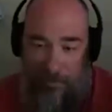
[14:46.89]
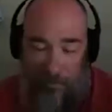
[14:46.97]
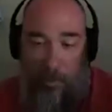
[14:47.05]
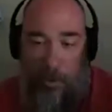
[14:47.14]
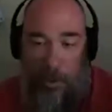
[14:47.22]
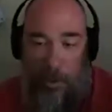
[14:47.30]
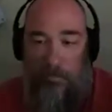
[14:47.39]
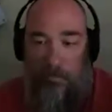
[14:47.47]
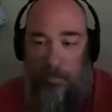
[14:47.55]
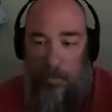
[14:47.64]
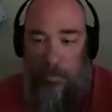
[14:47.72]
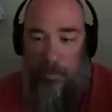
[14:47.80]
Everyone
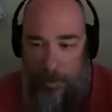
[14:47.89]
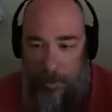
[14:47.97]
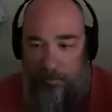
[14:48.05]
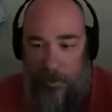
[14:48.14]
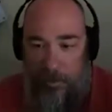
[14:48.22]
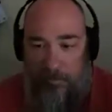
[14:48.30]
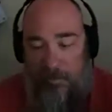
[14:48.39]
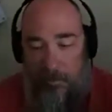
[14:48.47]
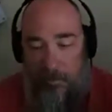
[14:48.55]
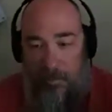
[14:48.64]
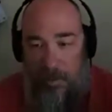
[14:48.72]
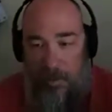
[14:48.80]
can benefit
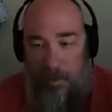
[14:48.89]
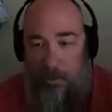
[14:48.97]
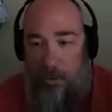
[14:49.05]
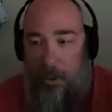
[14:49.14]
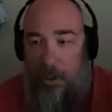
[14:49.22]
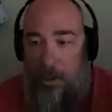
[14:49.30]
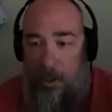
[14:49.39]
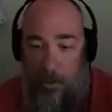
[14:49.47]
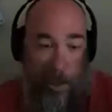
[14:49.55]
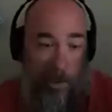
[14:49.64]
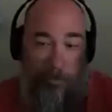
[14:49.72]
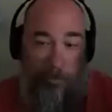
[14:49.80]
from a mentor
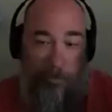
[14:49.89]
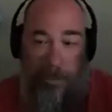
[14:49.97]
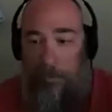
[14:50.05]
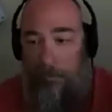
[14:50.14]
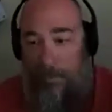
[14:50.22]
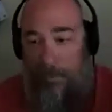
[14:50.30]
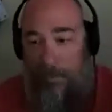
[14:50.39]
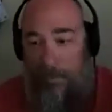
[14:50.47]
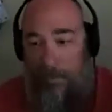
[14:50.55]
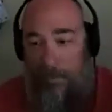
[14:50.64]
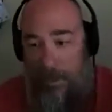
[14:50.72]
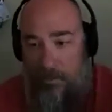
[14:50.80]
and being
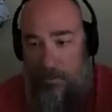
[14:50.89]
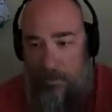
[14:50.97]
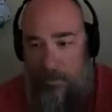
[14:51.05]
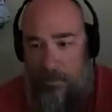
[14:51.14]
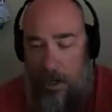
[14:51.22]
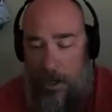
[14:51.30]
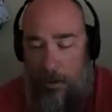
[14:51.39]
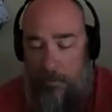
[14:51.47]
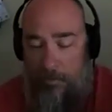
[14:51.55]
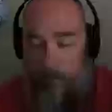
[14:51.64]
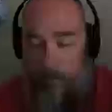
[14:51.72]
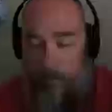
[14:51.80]

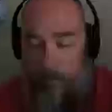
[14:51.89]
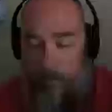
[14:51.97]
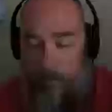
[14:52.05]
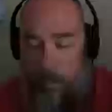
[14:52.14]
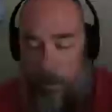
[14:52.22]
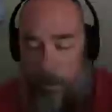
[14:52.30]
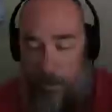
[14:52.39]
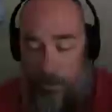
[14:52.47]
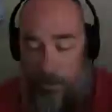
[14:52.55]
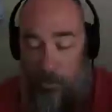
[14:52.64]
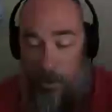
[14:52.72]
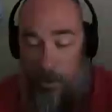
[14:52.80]
uh,
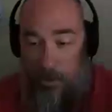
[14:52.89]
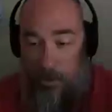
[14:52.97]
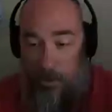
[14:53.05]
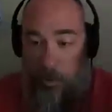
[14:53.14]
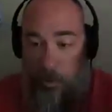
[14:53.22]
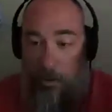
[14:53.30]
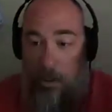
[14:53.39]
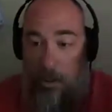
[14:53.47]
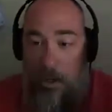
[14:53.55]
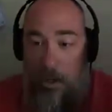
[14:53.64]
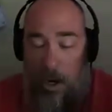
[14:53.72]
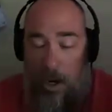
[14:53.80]
a mentor as well.
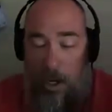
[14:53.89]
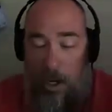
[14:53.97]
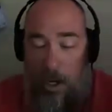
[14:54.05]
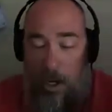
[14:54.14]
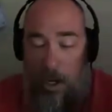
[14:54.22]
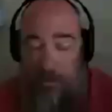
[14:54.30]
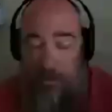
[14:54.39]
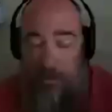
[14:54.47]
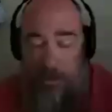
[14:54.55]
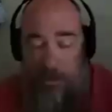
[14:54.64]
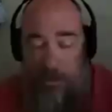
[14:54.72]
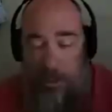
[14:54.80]

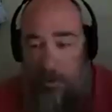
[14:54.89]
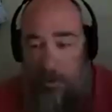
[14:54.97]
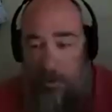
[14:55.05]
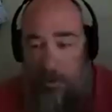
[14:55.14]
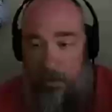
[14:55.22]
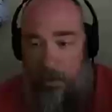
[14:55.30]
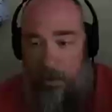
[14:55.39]
because you're